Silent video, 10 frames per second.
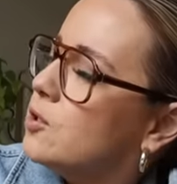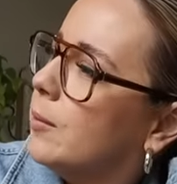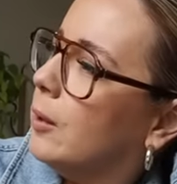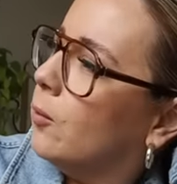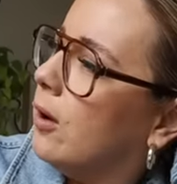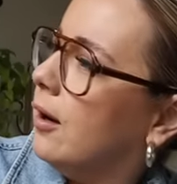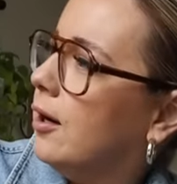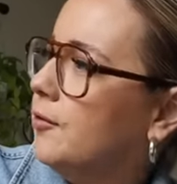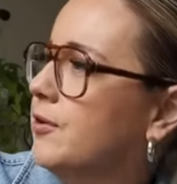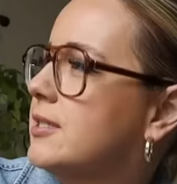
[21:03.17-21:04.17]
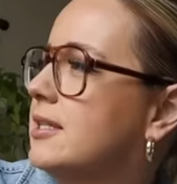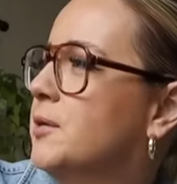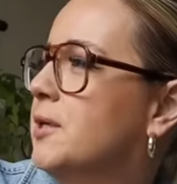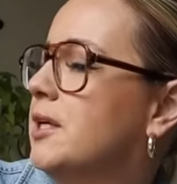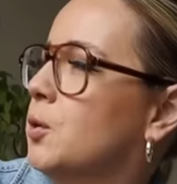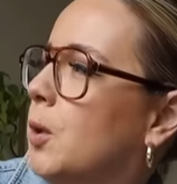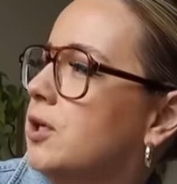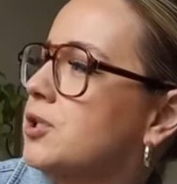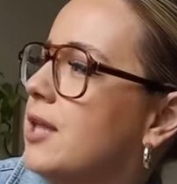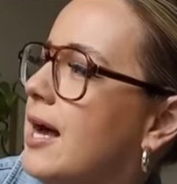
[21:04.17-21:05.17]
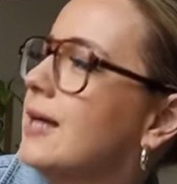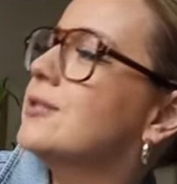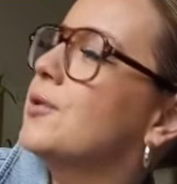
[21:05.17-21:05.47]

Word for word: So I'm like, well, obviously we need to watch that.